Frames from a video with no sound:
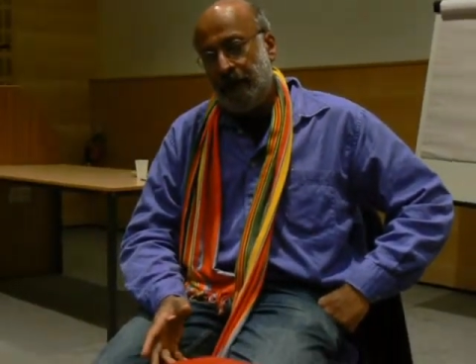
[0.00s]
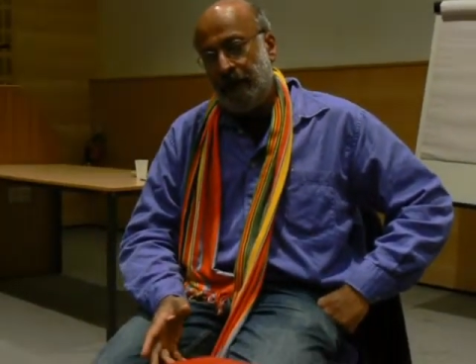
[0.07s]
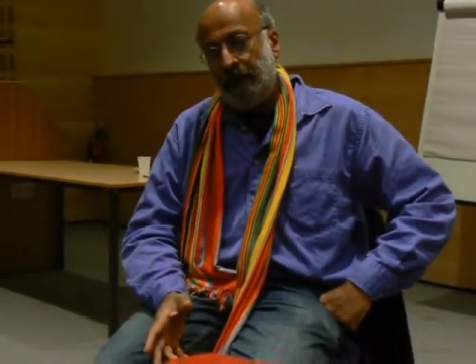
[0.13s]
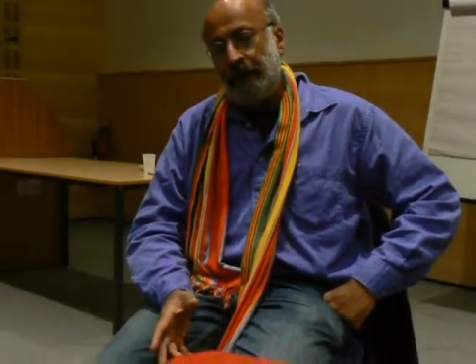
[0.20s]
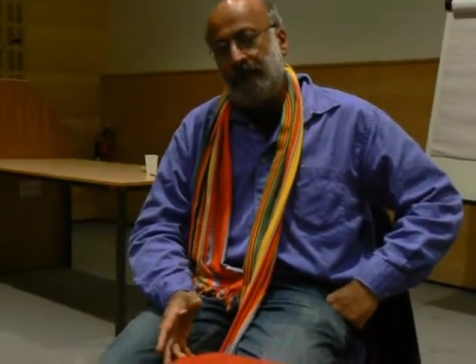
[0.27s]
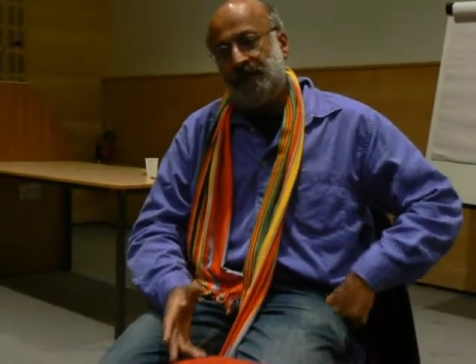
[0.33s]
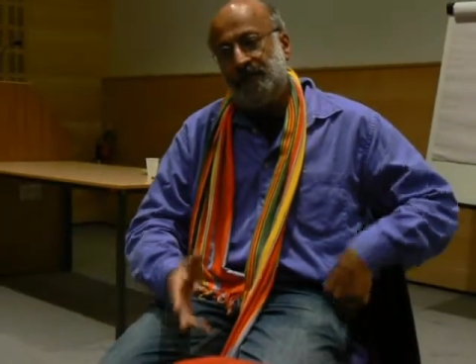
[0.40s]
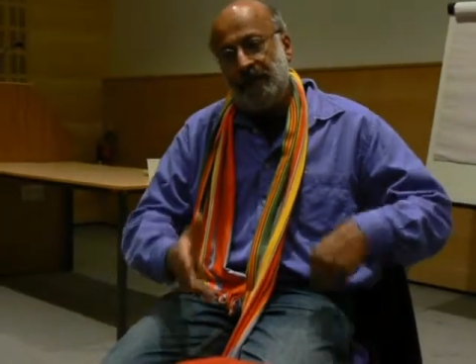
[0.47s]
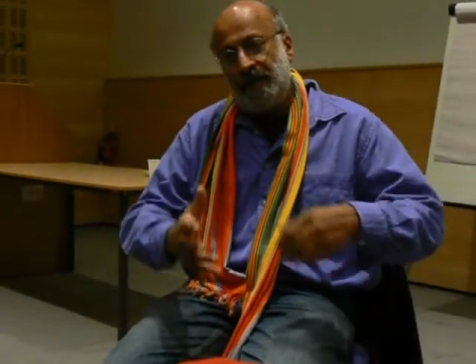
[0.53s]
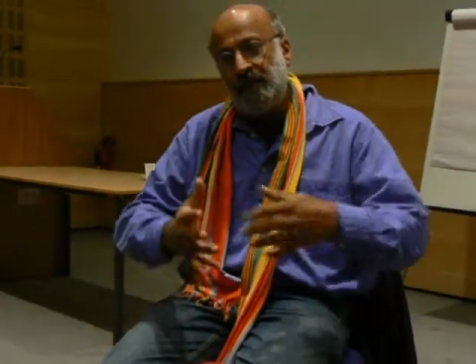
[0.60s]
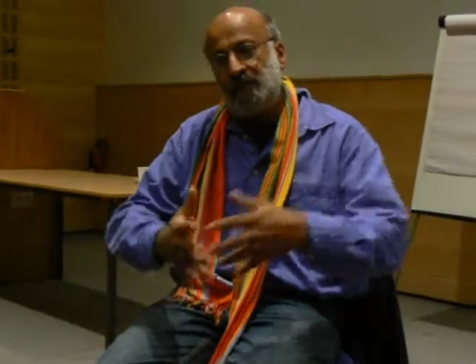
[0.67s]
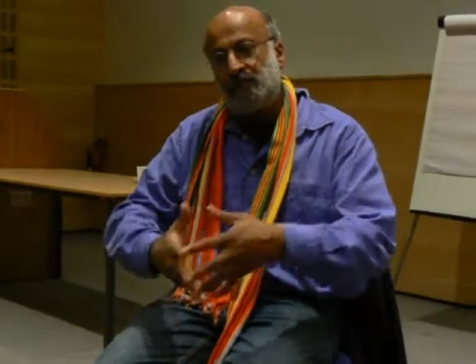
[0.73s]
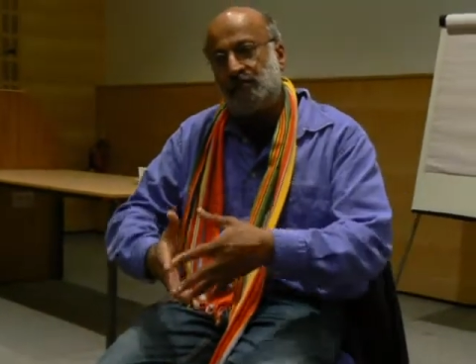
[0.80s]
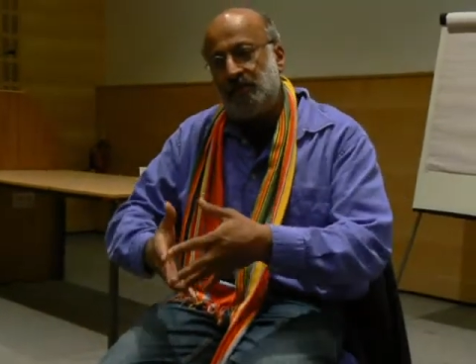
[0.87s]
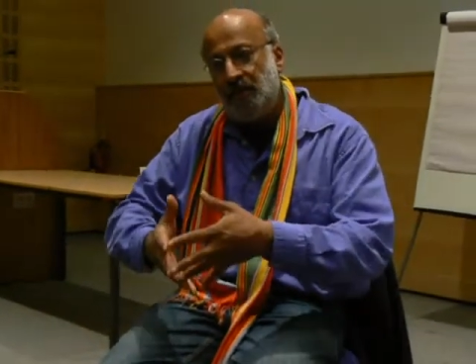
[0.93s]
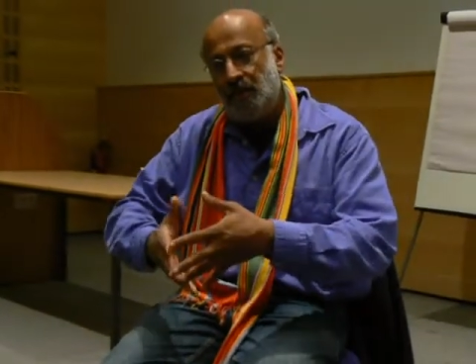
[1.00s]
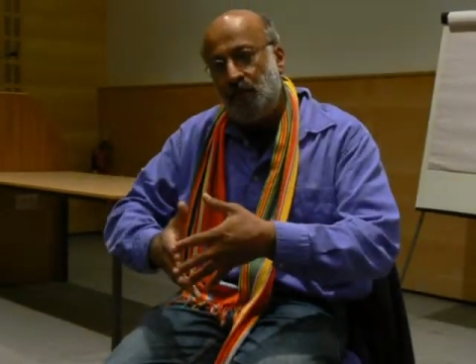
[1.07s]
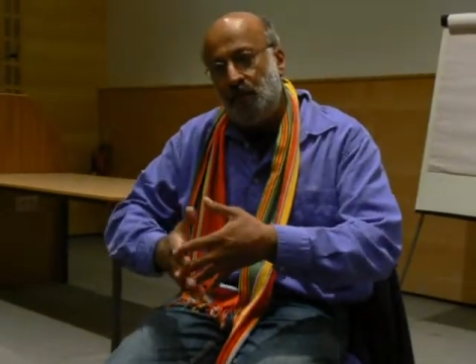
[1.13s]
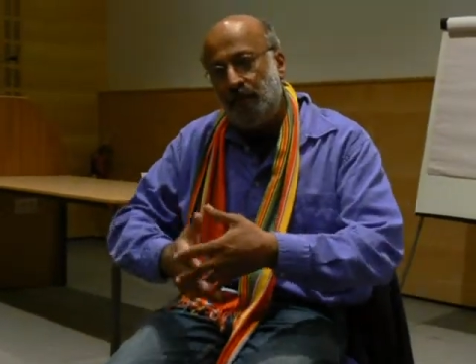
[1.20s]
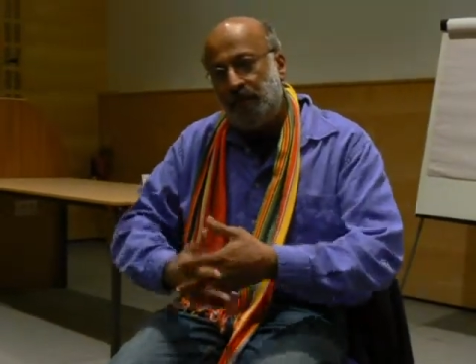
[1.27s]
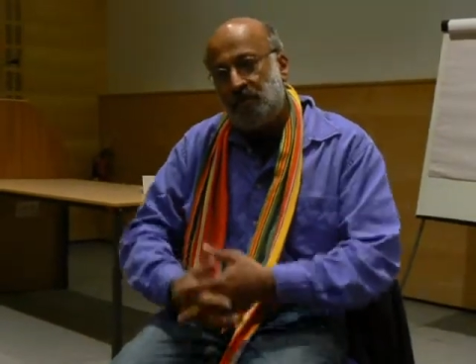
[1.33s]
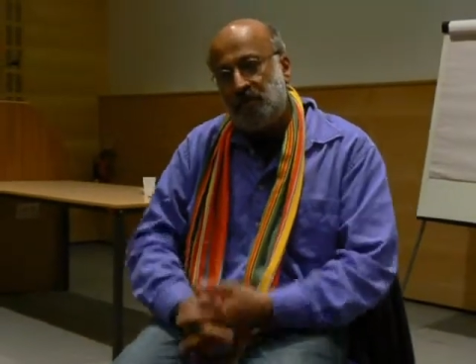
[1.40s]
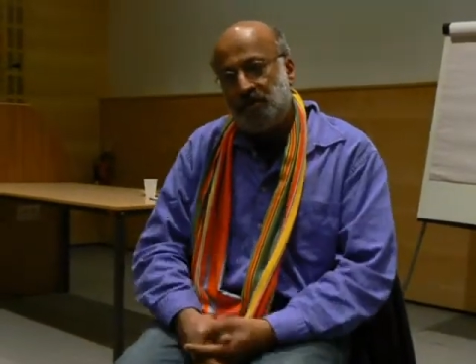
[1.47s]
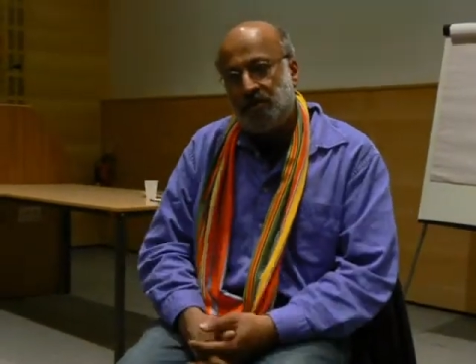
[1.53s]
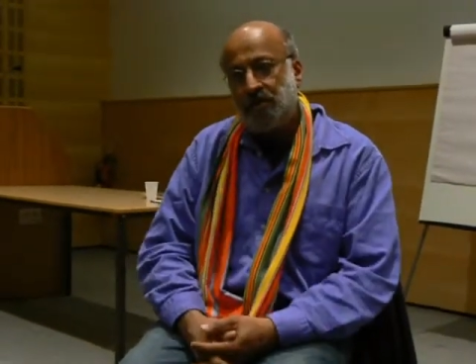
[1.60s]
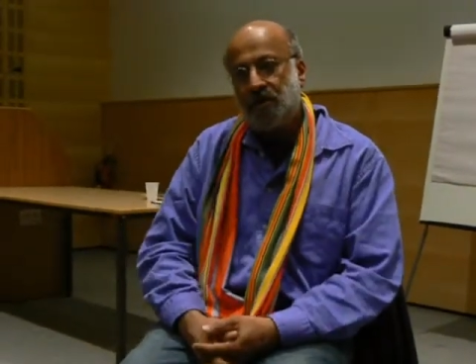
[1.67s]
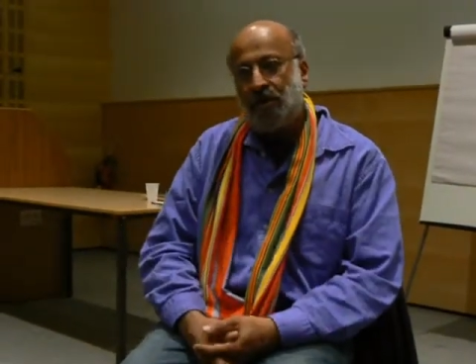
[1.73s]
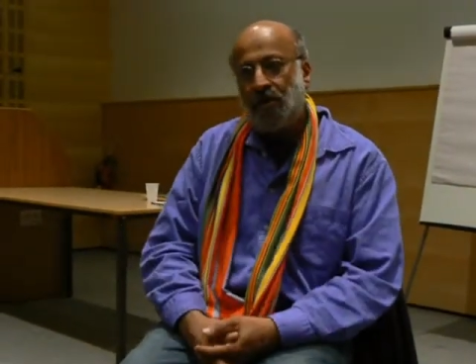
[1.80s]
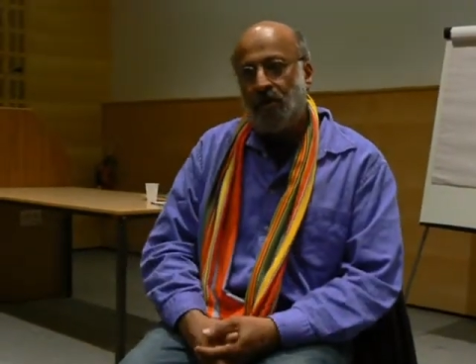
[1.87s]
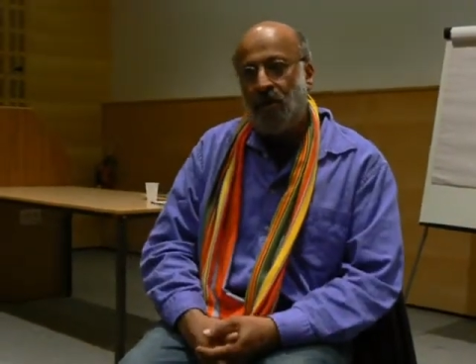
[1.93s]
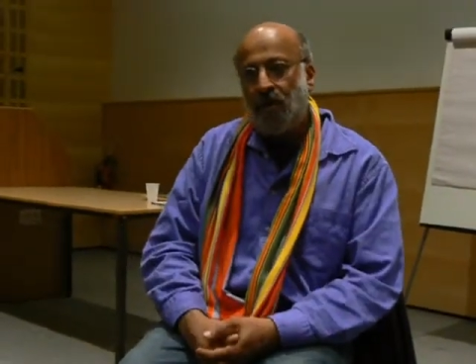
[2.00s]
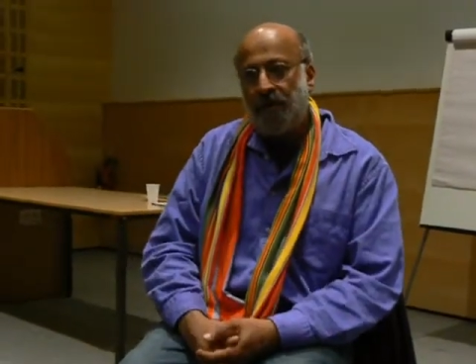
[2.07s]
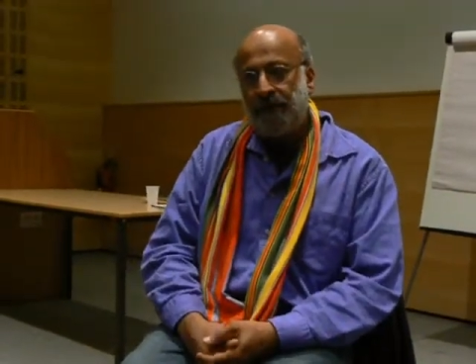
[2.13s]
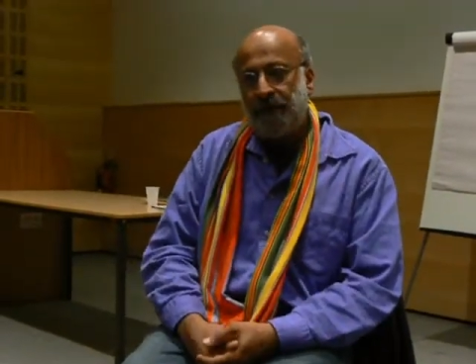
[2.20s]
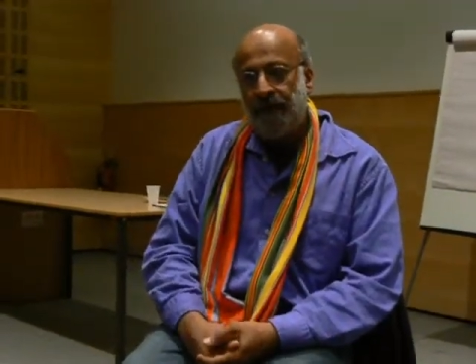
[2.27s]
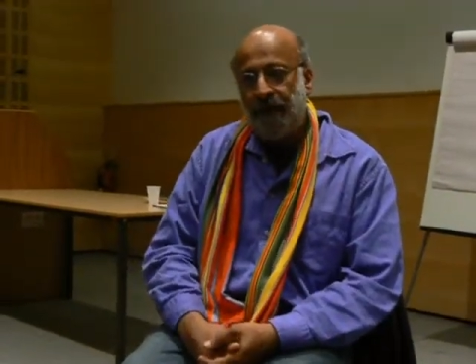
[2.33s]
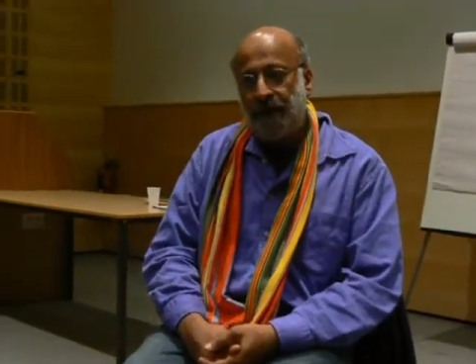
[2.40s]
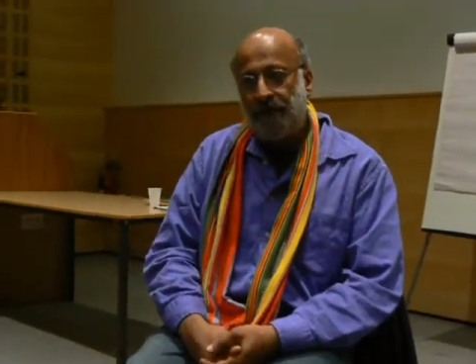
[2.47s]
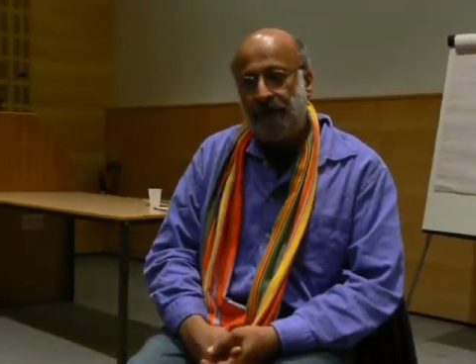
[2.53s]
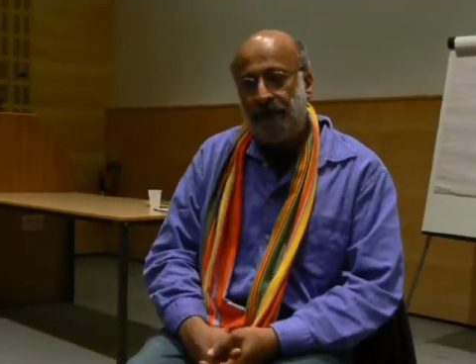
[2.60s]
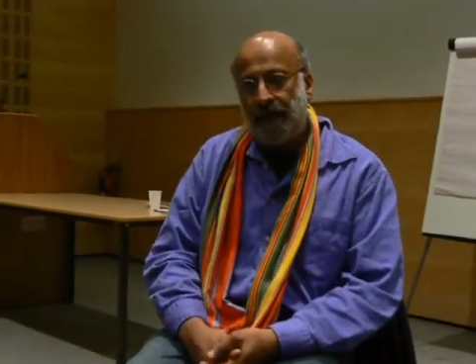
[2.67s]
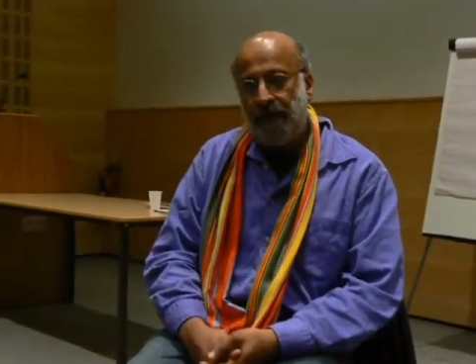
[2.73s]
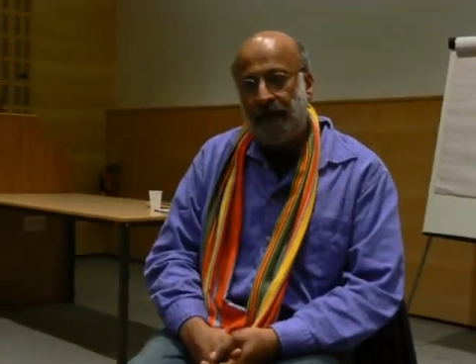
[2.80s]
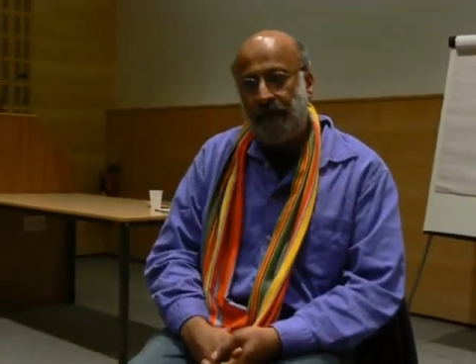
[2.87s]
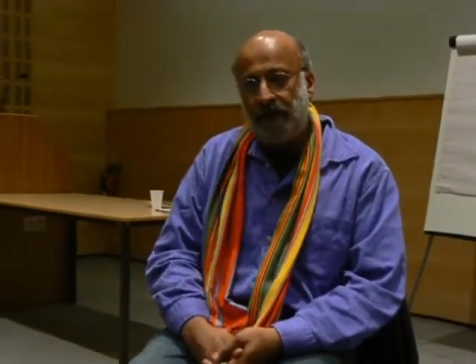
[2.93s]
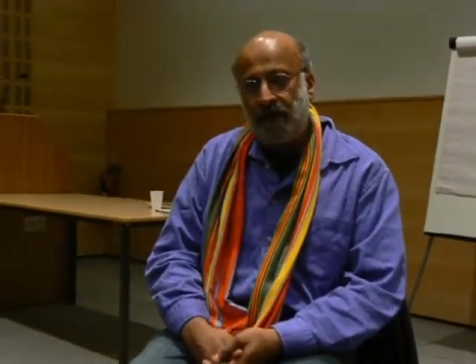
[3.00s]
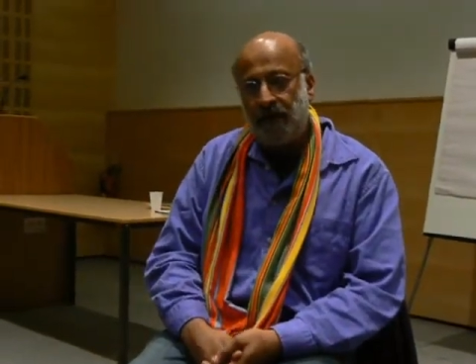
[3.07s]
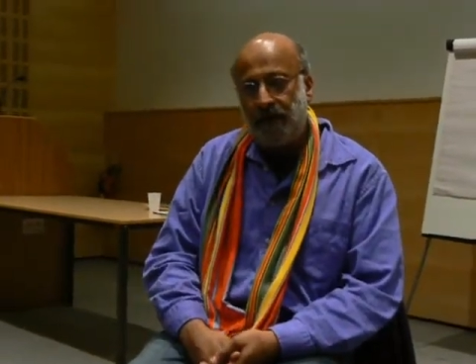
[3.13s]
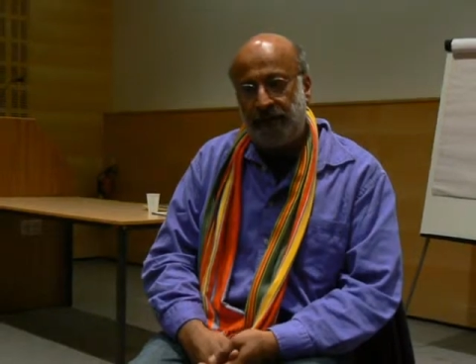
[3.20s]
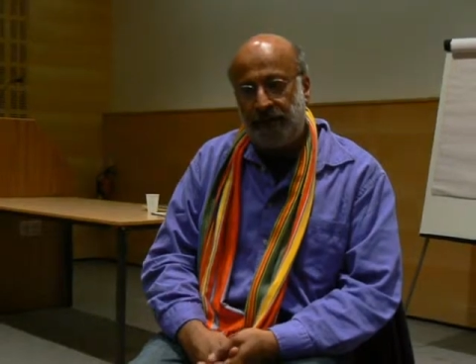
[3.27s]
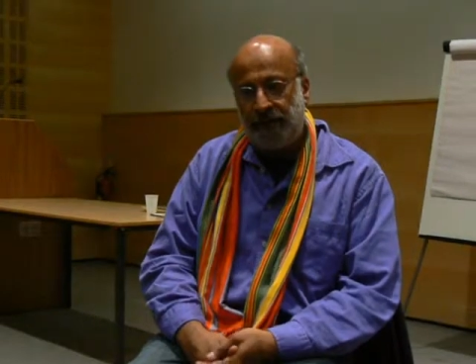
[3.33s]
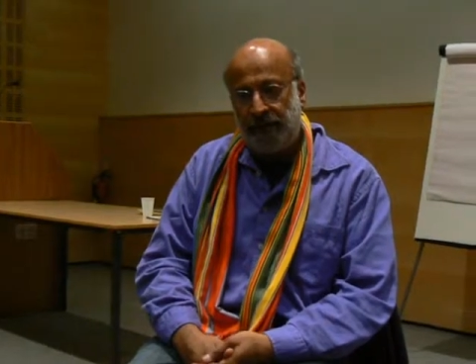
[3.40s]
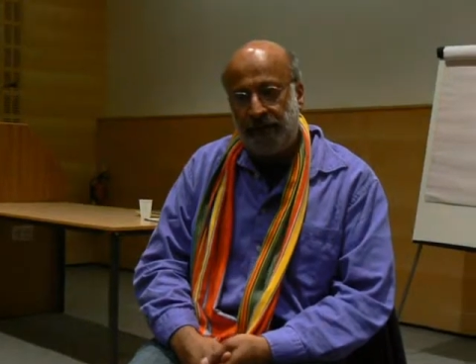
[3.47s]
it's a history which, over the last 500 years,